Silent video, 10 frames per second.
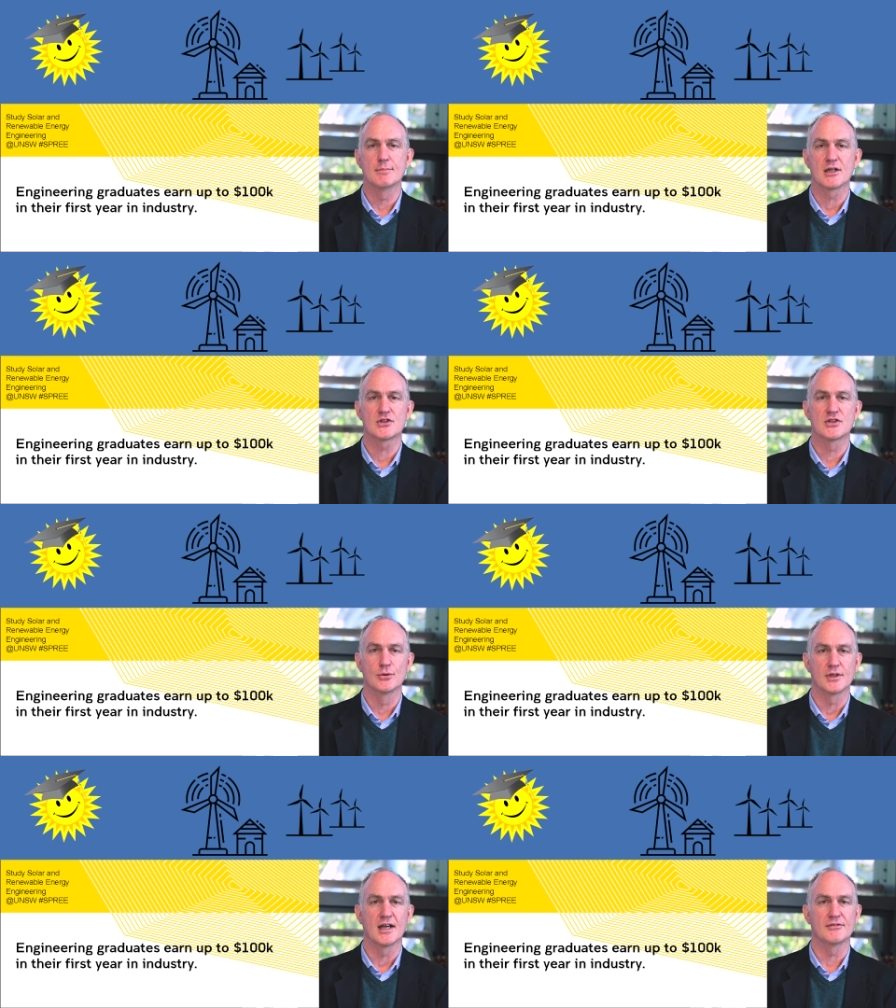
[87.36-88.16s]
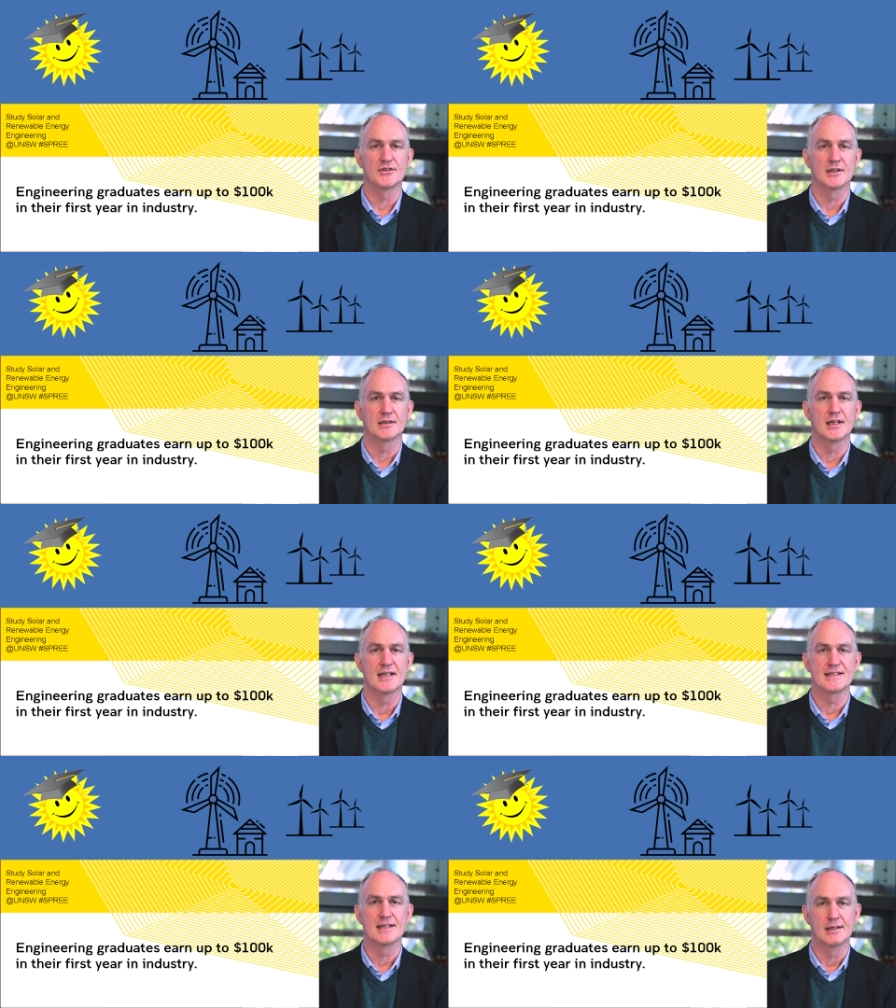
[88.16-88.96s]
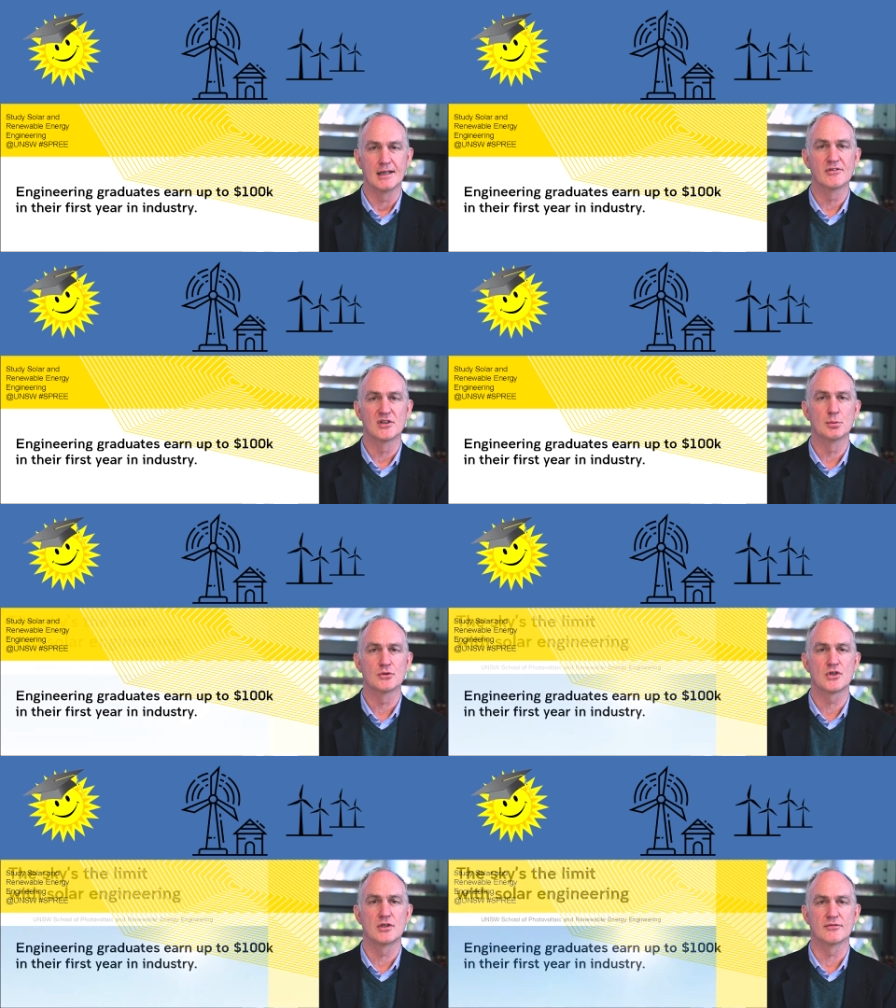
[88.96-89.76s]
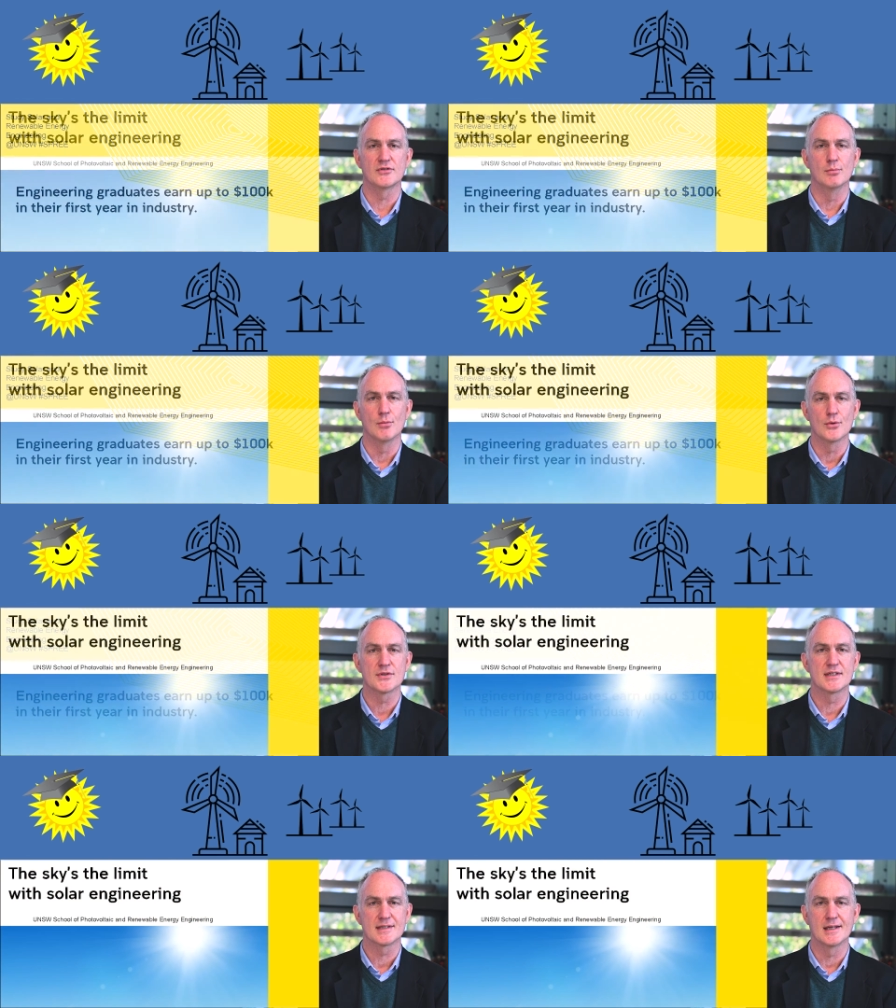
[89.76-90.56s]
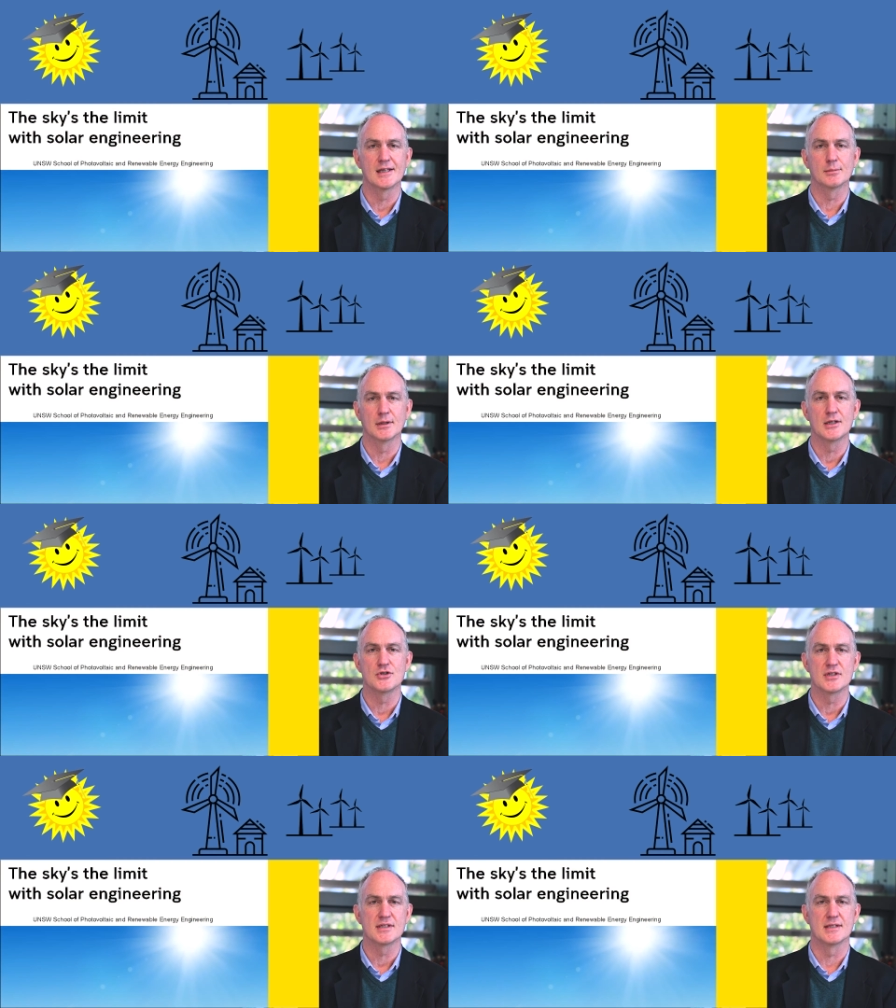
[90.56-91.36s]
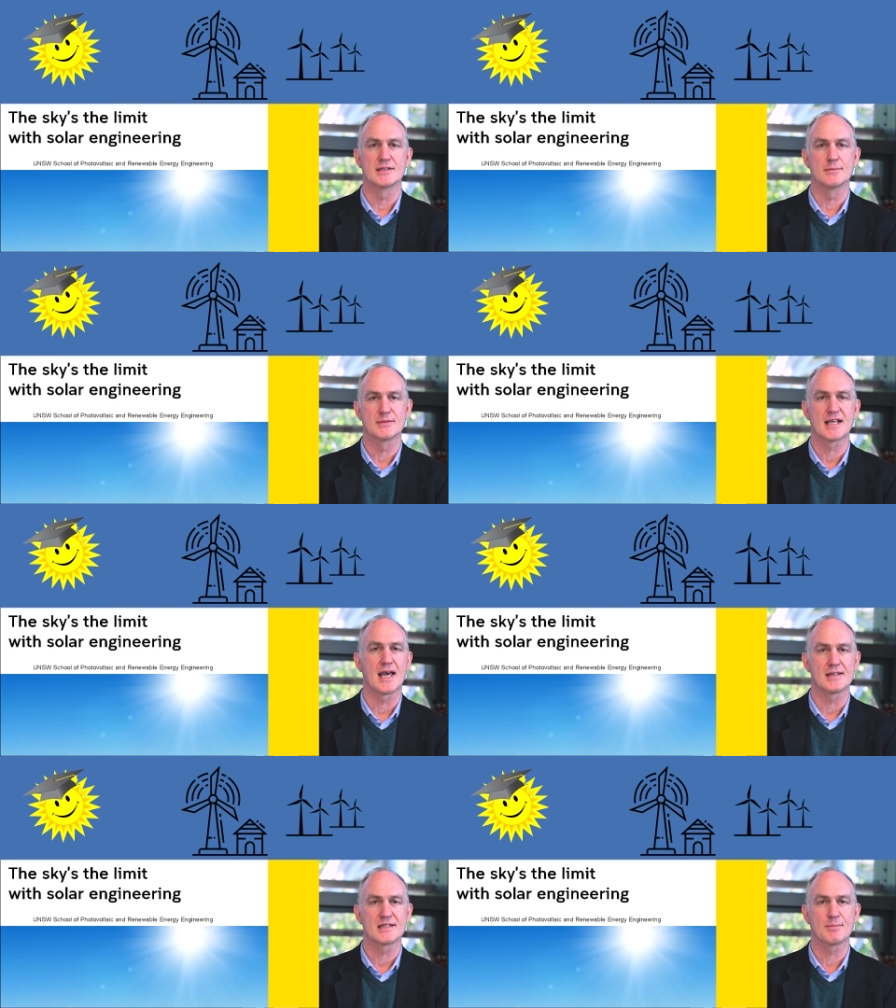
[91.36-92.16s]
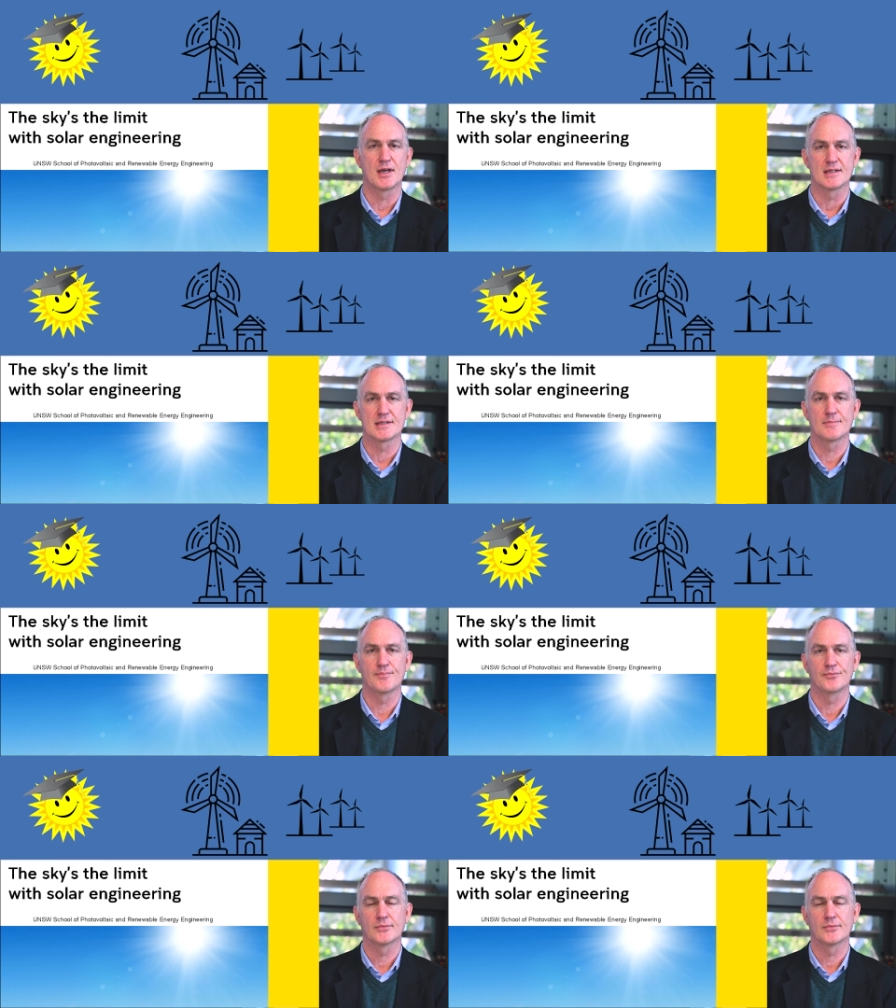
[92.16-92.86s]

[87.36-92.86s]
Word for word: are much sought after as the inevitable shift to more sustainable energy systems gathers pace.